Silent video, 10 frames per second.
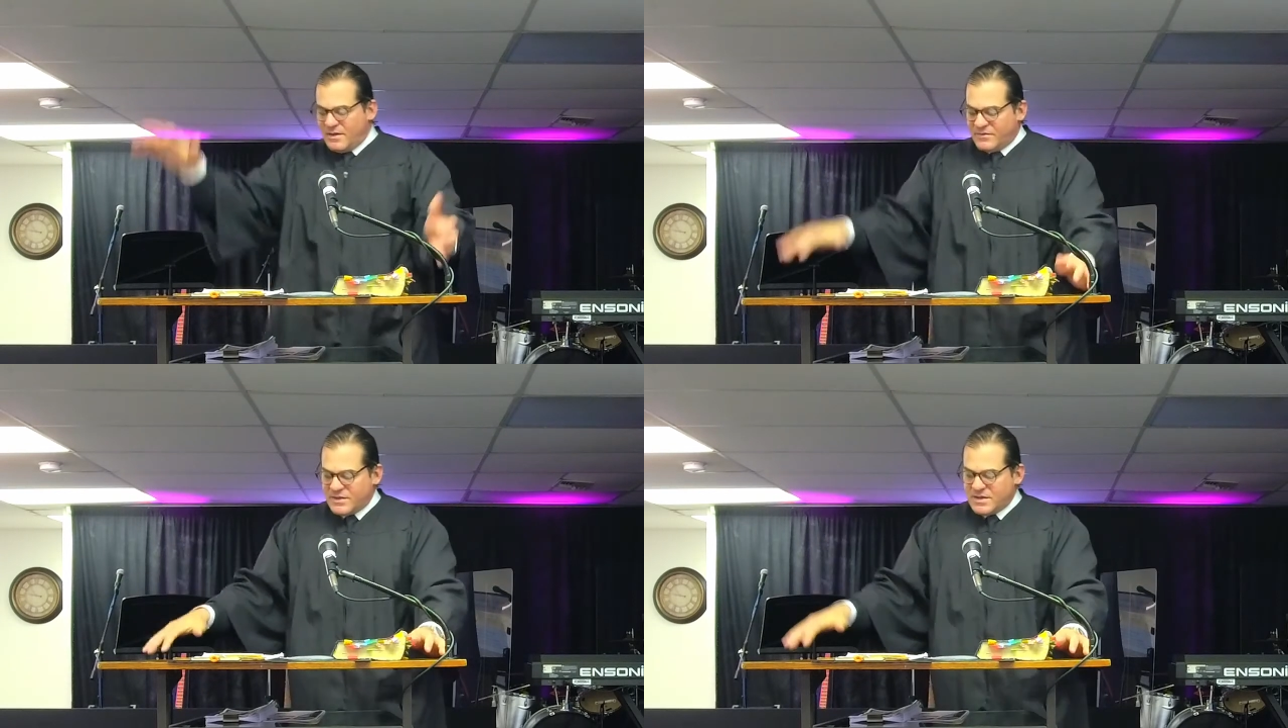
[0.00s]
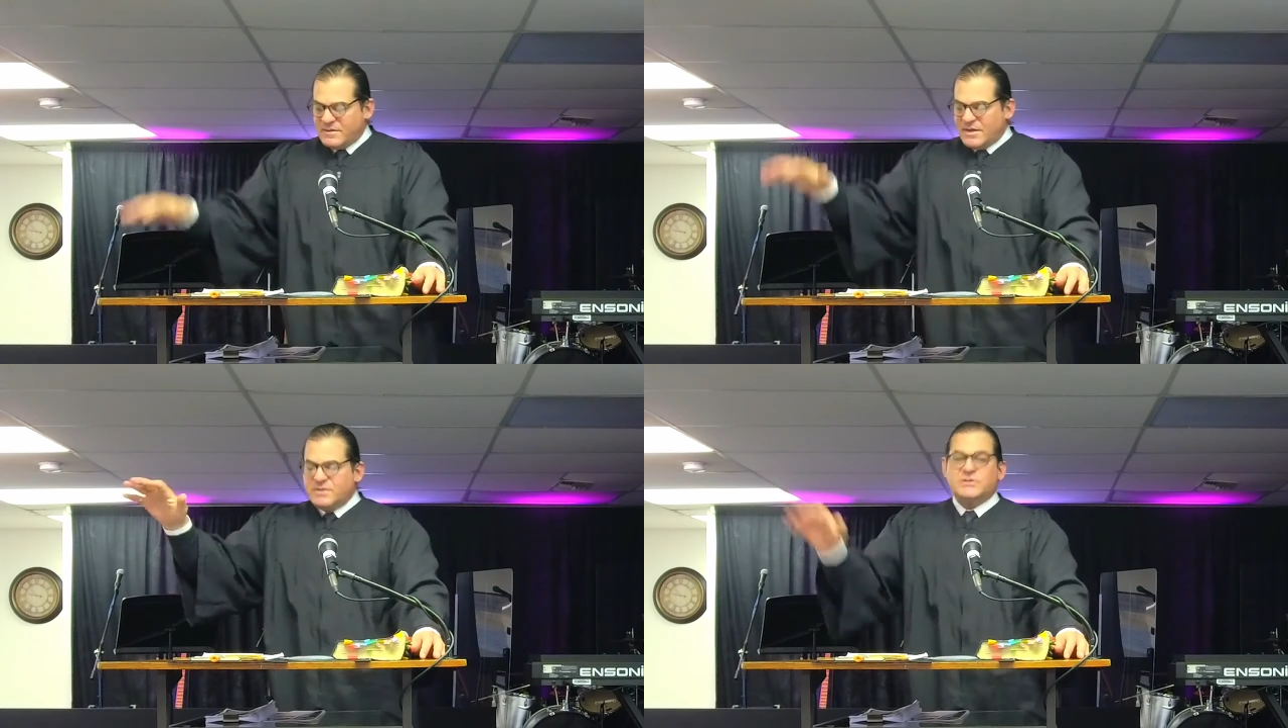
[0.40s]

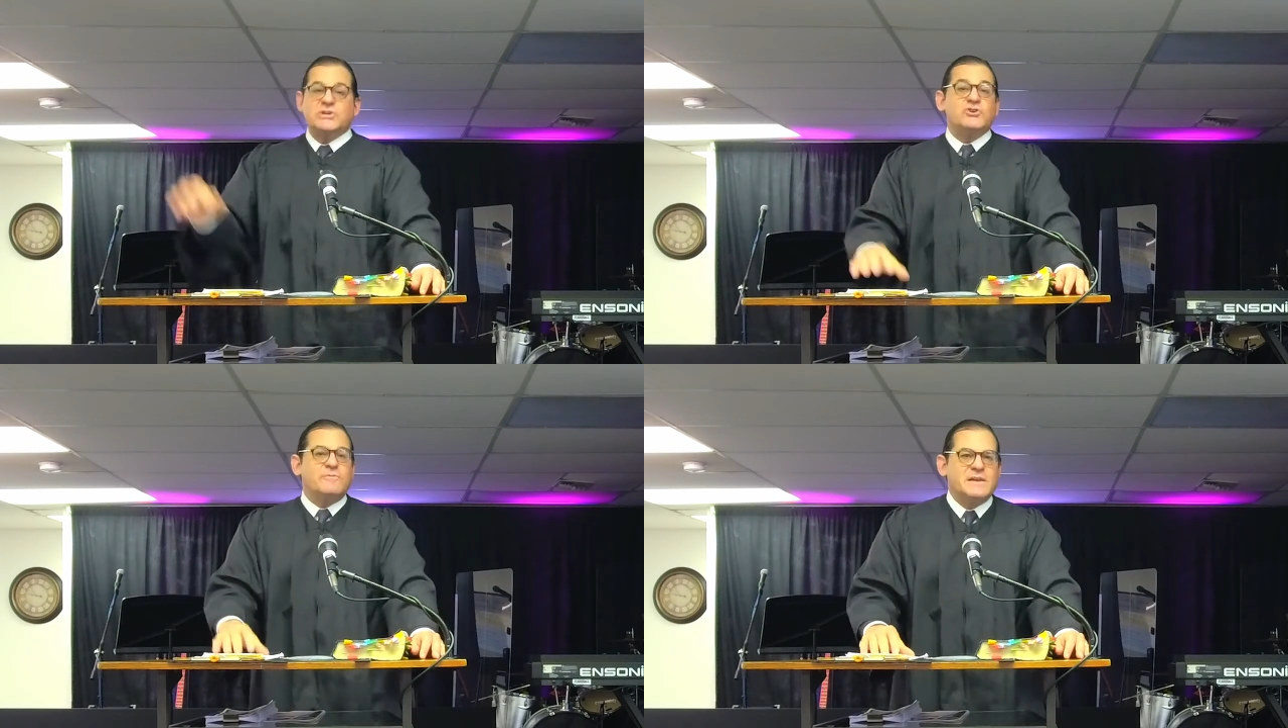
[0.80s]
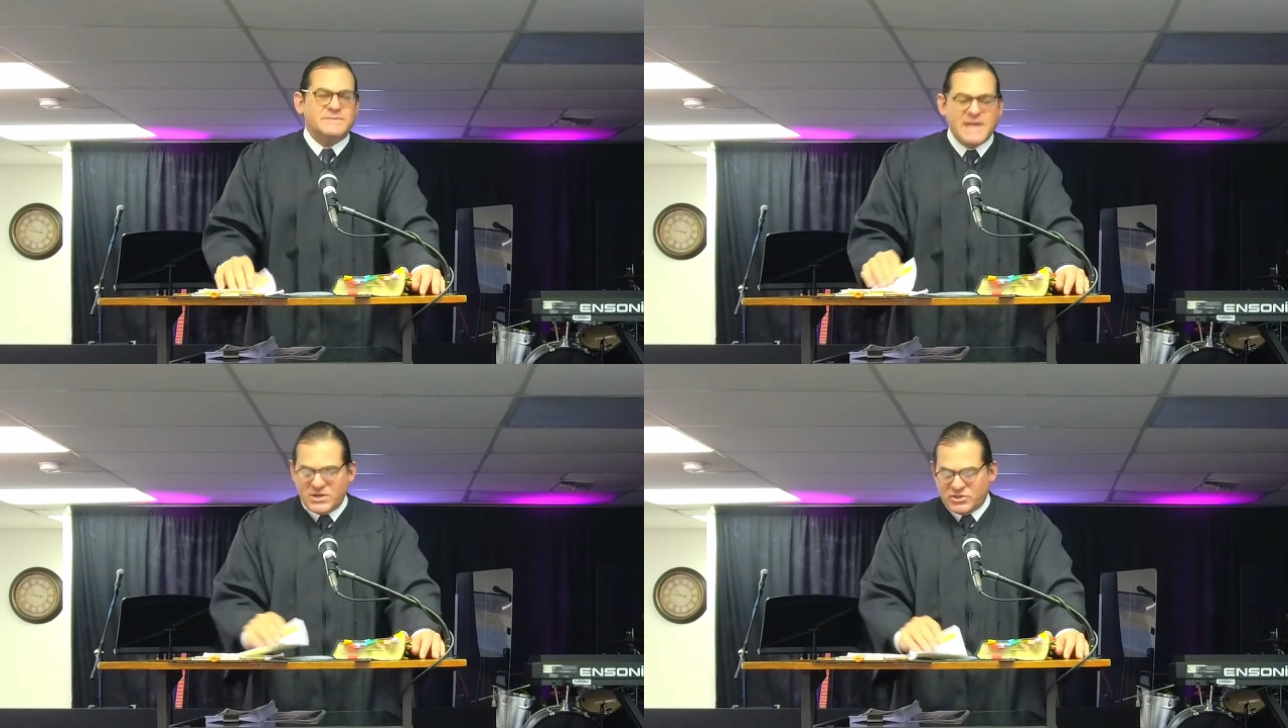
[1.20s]

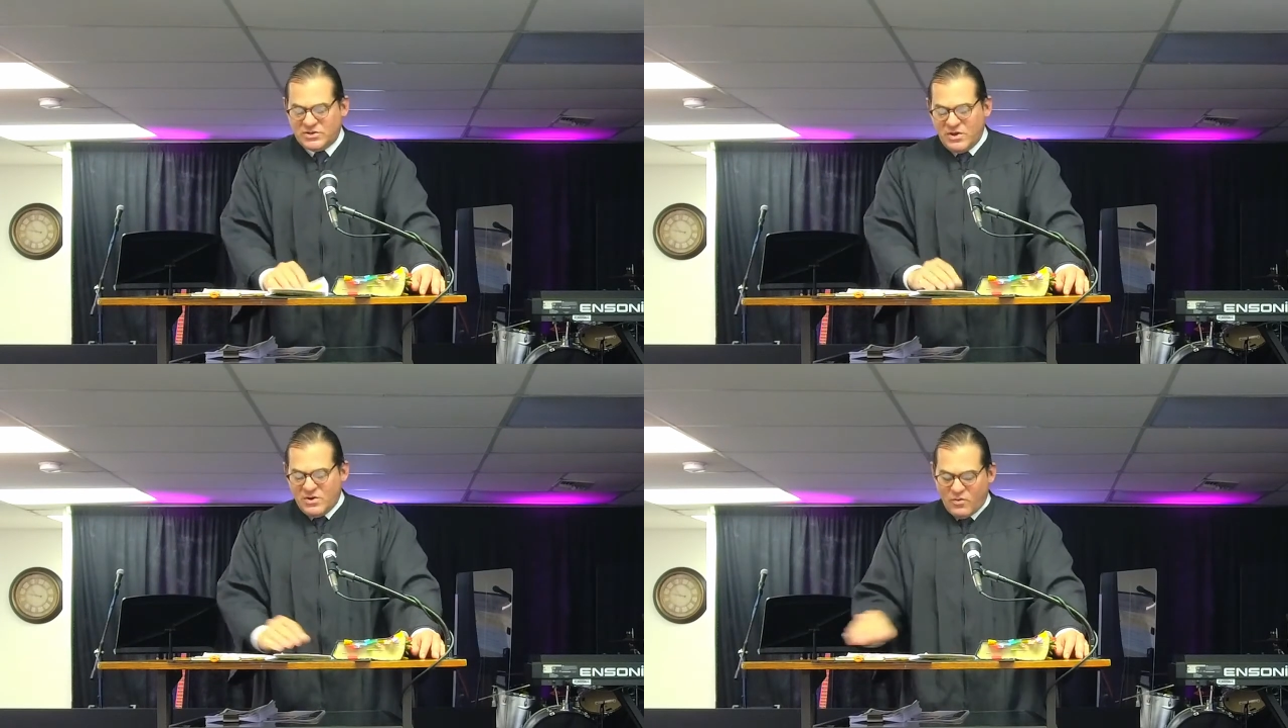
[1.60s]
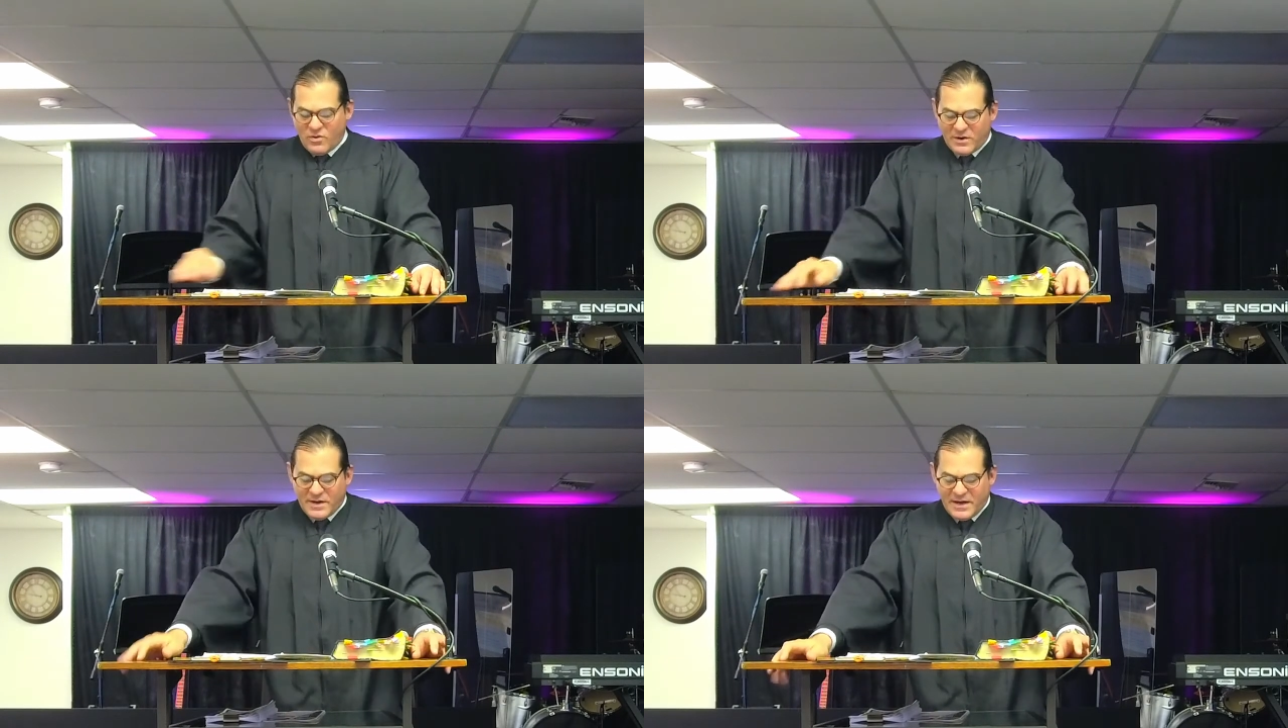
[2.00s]
dehumanization
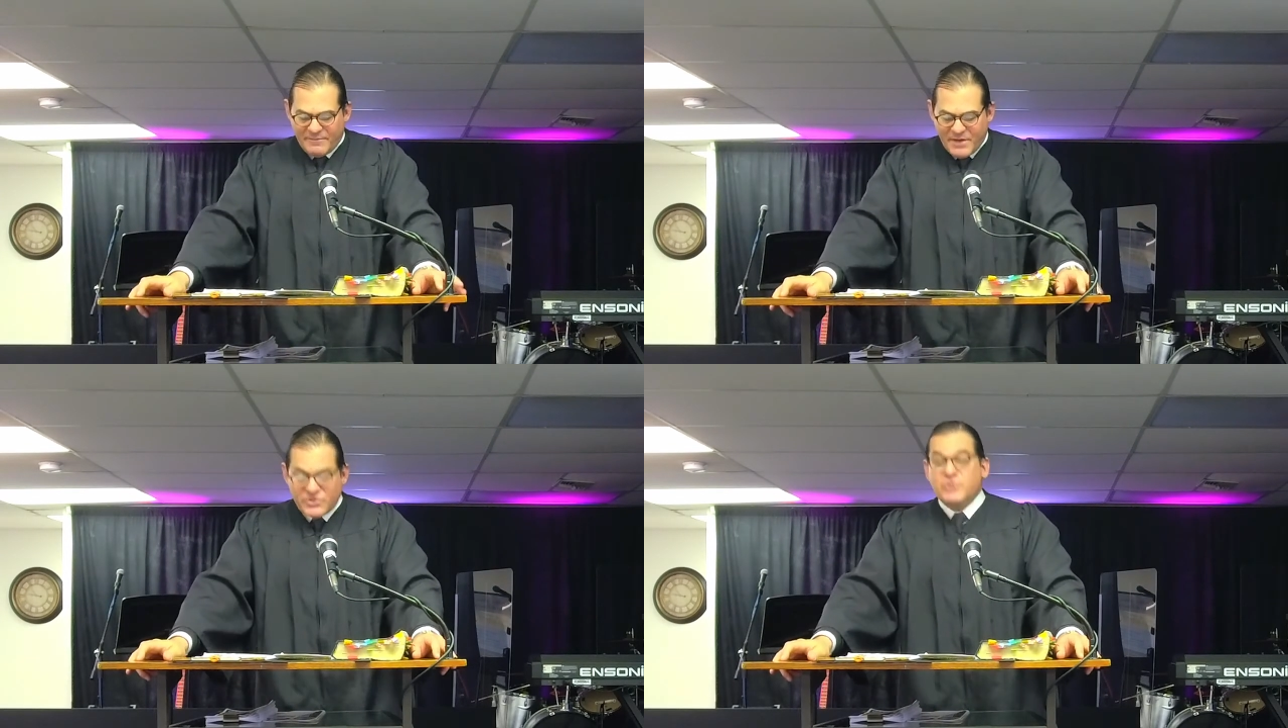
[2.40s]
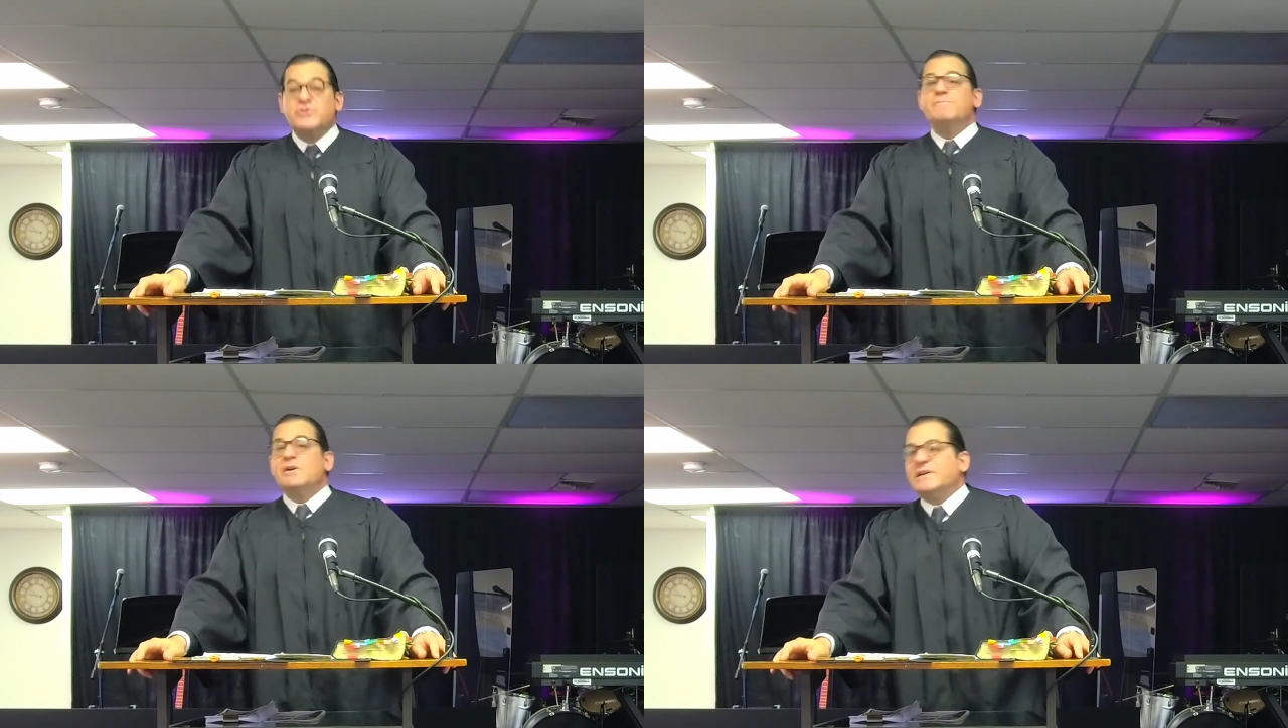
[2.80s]
or the
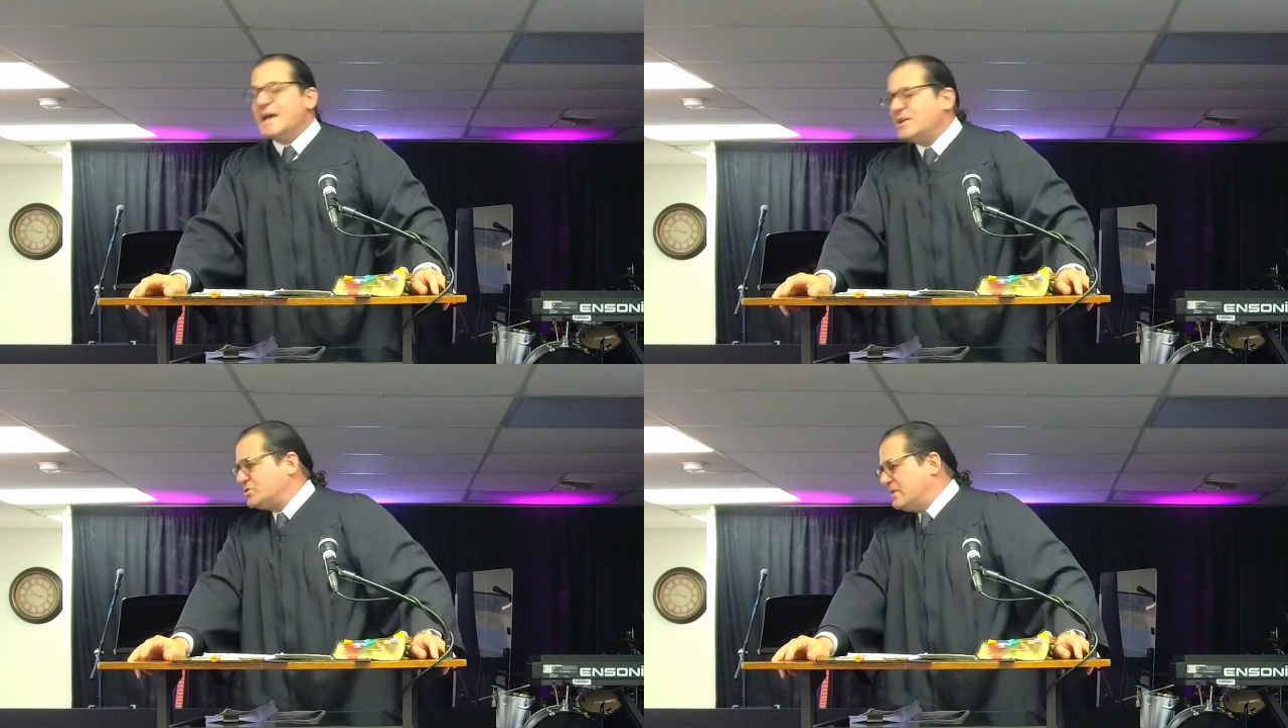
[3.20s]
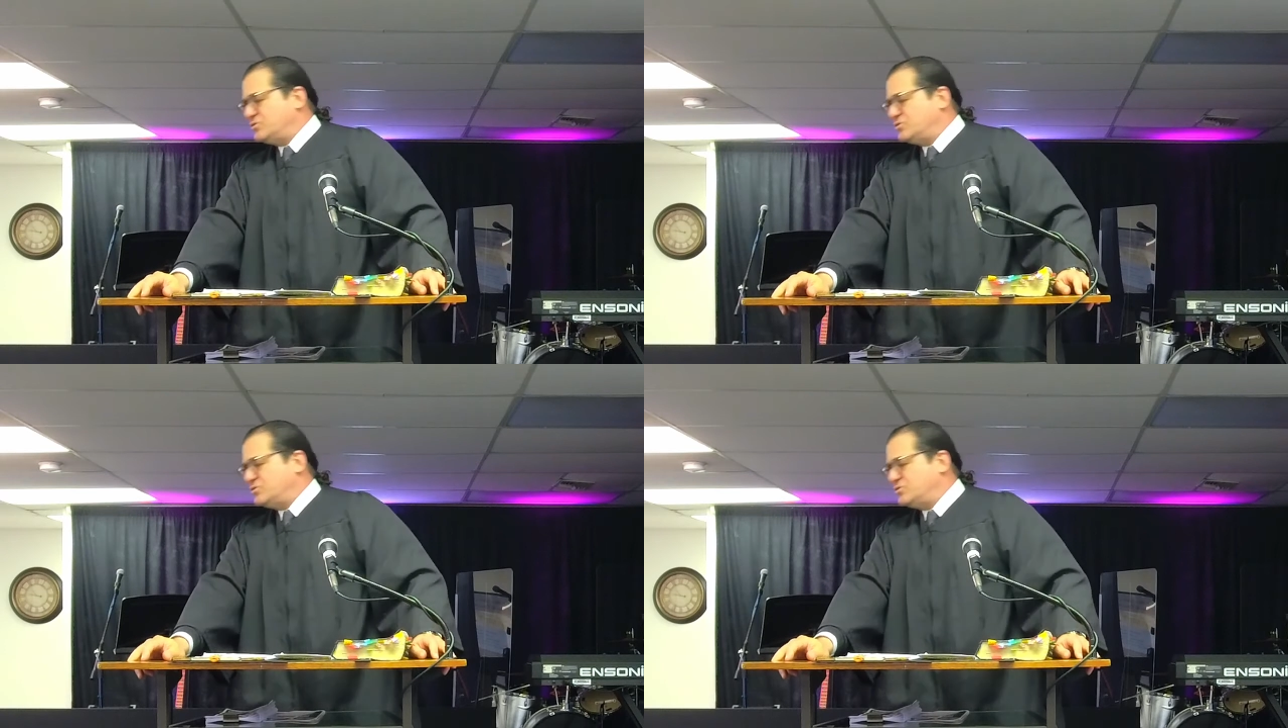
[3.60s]
humiliation of